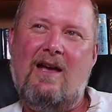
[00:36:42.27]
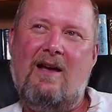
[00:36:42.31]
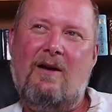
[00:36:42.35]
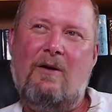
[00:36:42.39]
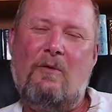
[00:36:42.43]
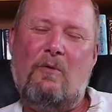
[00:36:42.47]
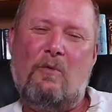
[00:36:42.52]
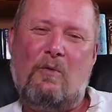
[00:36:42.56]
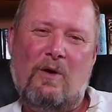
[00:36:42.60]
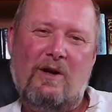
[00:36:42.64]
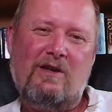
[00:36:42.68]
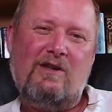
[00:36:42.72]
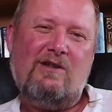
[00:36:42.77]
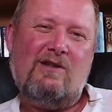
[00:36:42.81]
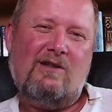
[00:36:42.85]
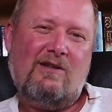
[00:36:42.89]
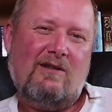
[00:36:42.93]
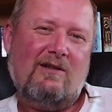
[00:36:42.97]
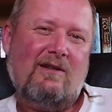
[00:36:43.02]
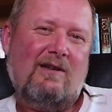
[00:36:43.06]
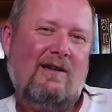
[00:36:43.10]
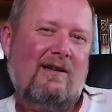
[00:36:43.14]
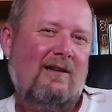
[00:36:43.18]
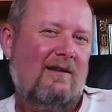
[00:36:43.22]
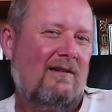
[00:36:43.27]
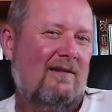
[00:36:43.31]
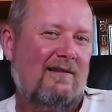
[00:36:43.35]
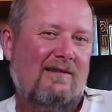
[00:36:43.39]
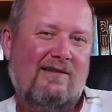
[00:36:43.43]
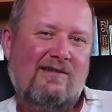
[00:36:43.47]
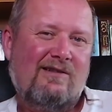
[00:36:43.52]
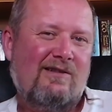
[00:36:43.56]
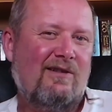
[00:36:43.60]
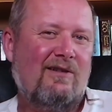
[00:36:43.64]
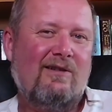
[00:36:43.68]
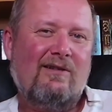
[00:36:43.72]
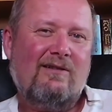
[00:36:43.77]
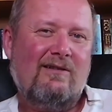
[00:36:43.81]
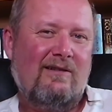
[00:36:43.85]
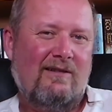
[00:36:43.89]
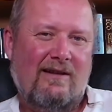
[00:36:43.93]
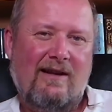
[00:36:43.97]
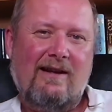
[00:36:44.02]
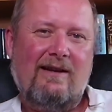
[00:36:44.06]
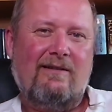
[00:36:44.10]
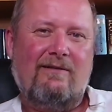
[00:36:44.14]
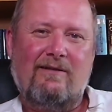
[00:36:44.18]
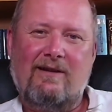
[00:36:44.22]
which in certain
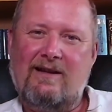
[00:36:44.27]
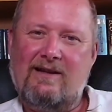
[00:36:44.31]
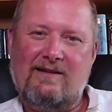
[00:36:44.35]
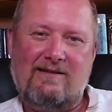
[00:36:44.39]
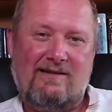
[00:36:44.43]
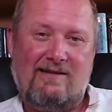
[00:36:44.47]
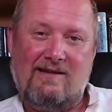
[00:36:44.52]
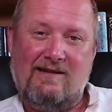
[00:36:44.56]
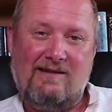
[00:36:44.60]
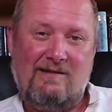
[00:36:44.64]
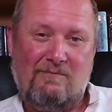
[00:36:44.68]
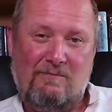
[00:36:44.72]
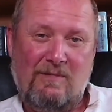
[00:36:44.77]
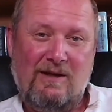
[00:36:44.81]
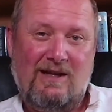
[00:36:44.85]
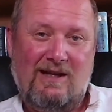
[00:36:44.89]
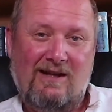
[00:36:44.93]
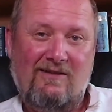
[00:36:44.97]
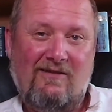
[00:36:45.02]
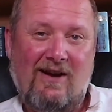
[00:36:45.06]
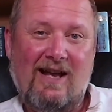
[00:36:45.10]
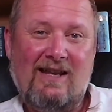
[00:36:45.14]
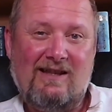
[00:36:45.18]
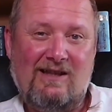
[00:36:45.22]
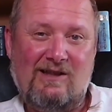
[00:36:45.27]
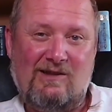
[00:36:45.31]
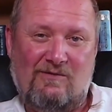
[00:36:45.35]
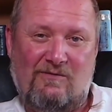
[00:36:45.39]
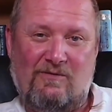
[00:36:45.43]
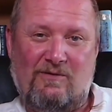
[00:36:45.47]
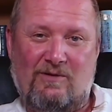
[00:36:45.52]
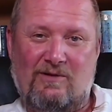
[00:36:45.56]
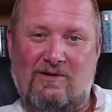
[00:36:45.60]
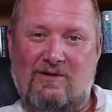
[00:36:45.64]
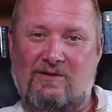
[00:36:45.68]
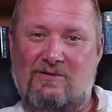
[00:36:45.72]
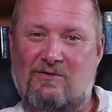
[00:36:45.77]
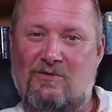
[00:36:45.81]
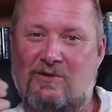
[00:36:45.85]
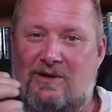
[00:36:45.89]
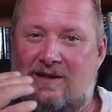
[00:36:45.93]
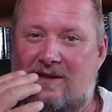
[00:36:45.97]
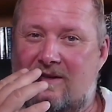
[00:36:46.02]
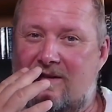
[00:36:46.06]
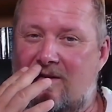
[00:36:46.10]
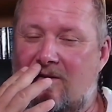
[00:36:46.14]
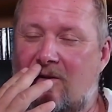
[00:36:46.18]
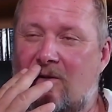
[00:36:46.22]
areas is big advantage for the
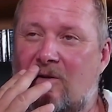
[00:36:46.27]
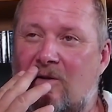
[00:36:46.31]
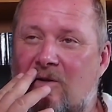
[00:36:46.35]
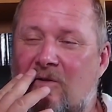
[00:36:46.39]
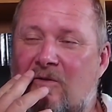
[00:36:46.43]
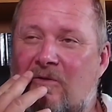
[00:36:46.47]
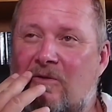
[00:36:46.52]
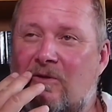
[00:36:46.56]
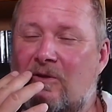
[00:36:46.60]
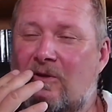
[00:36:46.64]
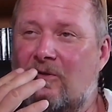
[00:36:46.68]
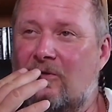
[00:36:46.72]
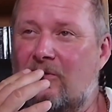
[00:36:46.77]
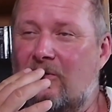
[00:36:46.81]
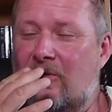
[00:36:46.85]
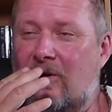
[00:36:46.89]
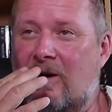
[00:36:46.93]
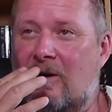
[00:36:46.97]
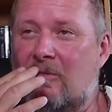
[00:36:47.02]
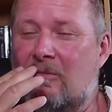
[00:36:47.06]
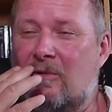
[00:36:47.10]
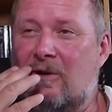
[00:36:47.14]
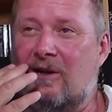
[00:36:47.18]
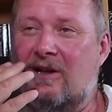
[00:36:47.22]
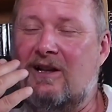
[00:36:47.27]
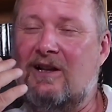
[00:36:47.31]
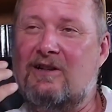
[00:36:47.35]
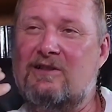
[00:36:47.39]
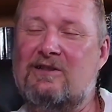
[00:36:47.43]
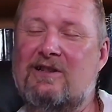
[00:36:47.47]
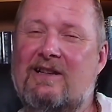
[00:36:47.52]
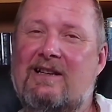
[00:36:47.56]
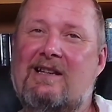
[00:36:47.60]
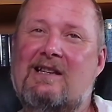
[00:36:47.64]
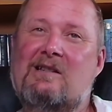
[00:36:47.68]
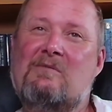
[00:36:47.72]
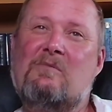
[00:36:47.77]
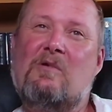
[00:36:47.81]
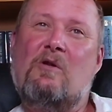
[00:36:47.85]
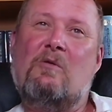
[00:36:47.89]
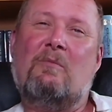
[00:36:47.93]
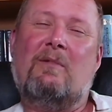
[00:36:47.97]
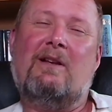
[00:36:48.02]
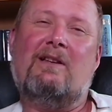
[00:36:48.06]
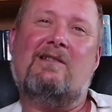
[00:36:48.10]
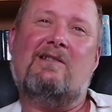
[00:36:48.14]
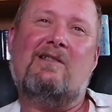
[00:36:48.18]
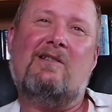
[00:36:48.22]
trees or for arboriculture at this
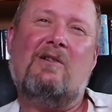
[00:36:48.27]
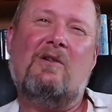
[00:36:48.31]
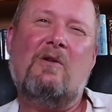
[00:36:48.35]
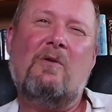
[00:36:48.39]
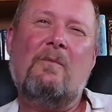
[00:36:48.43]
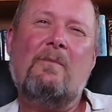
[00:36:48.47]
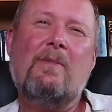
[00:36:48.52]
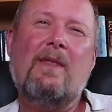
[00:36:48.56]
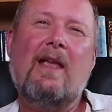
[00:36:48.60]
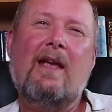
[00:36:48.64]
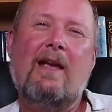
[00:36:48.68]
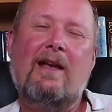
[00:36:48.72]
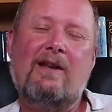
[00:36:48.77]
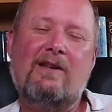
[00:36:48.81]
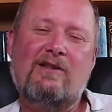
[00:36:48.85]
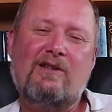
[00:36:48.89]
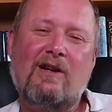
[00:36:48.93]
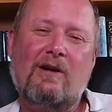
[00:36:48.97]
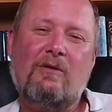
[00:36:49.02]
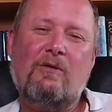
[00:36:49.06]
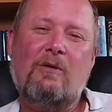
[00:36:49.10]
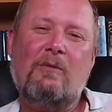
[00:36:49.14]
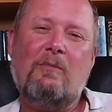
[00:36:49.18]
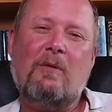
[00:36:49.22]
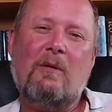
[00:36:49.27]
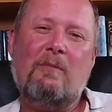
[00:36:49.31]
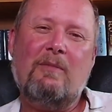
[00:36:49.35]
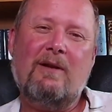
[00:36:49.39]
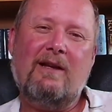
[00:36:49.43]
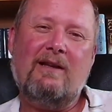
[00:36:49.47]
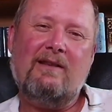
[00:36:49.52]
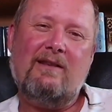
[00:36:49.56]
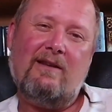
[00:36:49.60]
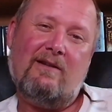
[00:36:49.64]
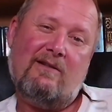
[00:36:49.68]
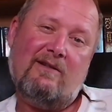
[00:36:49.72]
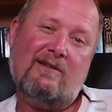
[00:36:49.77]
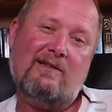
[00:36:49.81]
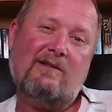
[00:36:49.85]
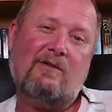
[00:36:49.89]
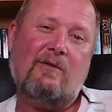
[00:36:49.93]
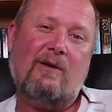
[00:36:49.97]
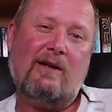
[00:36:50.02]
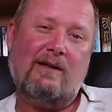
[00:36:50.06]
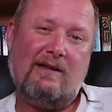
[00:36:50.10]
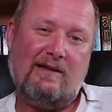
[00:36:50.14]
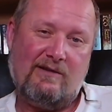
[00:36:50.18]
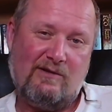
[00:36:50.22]
moment. So in Czech Republic there is
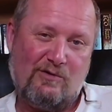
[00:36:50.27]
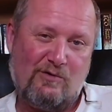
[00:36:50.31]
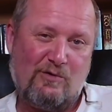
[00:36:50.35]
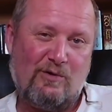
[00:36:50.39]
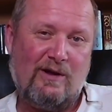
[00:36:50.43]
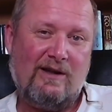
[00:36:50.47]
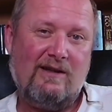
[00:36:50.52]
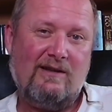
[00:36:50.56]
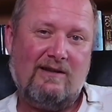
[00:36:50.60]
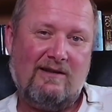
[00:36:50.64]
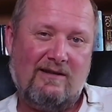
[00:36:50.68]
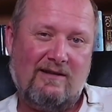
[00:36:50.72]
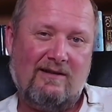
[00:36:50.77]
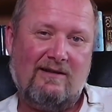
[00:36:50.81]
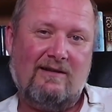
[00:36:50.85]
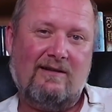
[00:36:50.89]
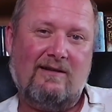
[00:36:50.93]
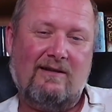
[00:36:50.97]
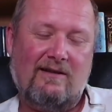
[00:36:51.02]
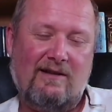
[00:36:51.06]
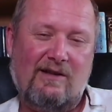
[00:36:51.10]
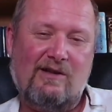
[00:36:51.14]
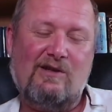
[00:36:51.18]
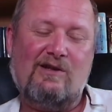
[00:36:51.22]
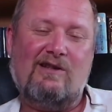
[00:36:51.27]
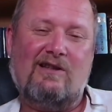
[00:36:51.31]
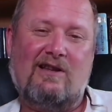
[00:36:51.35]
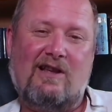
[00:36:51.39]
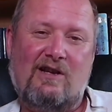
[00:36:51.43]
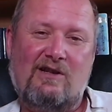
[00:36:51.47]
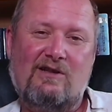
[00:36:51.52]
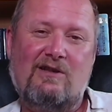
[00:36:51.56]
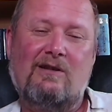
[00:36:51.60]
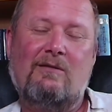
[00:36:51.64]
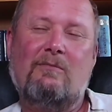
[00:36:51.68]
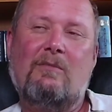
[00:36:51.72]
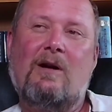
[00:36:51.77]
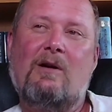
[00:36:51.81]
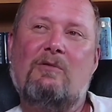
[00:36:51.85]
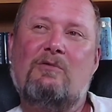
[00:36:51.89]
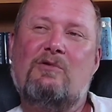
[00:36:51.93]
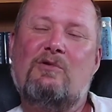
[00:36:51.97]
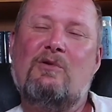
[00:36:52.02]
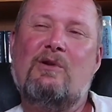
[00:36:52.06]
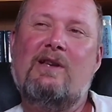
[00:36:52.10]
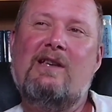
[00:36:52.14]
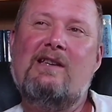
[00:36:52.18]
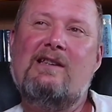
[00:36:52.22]
quite a strict legislation about
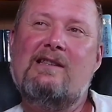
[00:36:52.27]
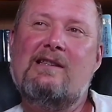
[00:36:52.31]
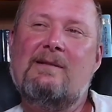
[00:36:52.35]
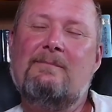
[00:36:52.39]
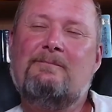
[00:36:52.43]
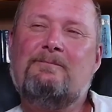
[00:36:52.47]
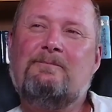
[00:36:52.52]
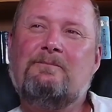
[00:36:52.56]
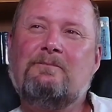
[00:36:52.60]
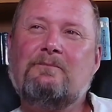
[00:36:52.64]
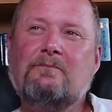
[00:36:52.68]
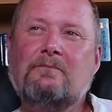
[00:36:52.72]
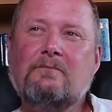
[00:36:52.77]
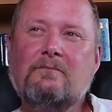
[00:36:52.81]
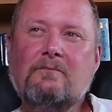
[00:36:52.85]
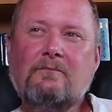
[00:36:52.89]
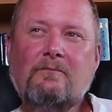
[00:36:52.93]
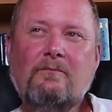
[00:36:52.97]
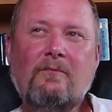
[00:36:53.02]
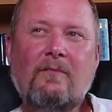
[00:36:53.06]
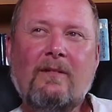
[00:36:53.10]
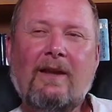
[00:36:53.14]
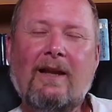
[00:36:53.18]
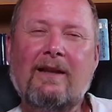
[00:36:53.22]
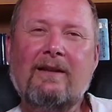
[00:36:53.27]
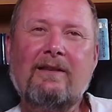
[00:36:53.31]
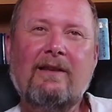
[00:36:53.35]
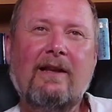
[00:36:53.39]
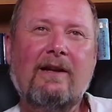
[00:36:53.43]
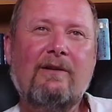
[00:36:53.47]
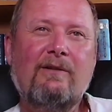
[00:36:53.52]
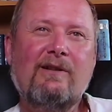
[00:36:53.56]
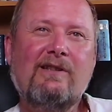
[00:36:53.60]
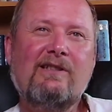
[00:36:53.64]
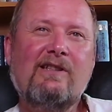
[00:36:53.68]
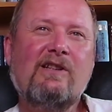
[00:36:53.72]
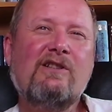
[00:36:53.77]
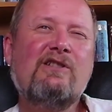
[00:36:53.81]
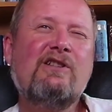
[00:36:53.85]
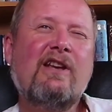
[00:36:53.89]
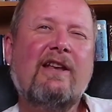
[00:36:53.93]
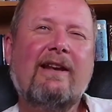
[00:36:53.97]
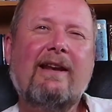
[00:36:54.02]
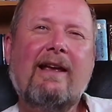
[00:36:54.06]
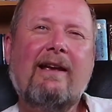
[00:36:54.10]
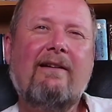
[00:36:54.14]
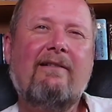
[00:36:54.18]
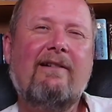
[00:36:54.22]
trees. There is a
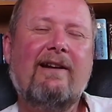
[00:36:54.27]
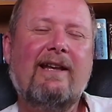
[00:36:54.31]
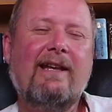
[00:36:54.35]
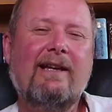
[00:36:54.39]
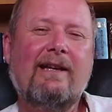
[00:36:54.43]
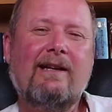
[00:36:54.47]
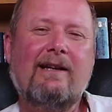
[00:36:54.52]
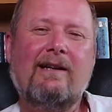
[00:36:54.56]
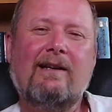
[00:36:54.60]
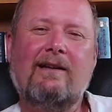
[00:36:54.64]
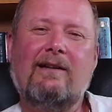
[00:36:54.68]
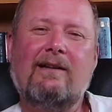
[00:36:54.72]
generic